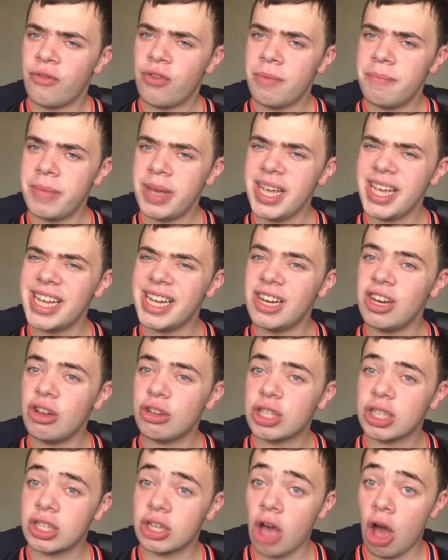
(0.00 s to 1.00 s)
For me, he
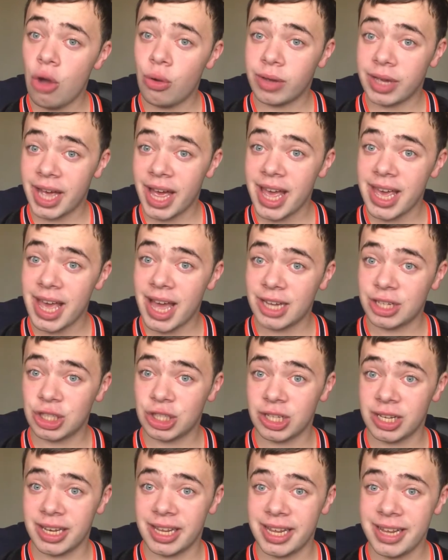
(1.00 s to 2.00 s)
looked okay,
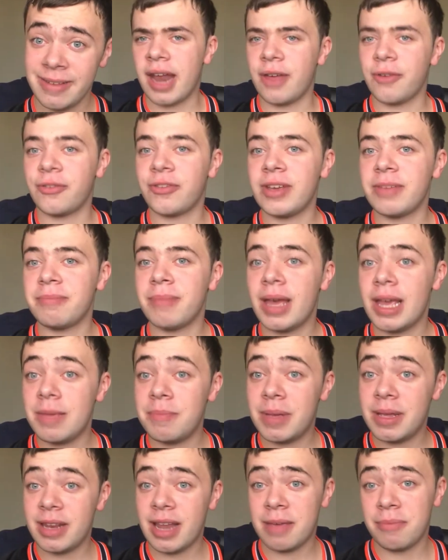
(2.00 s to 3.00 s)
actually. And I think
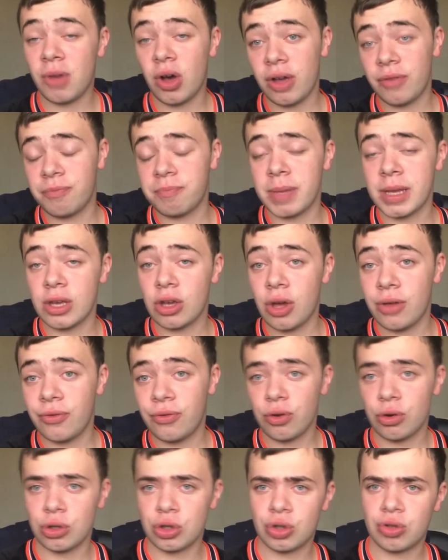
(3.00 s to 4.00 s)
maybe they might have been going
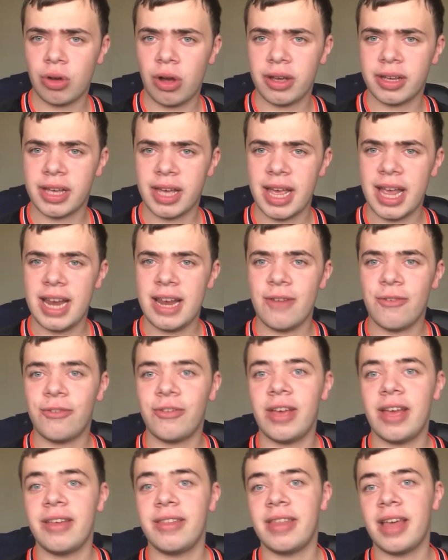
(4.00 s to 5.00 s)
for a striker in the
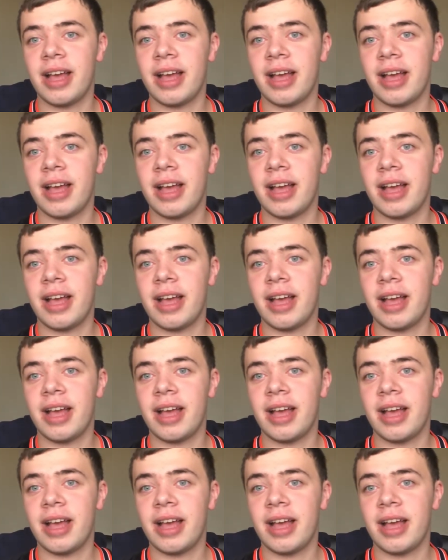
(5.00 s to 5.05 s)
fear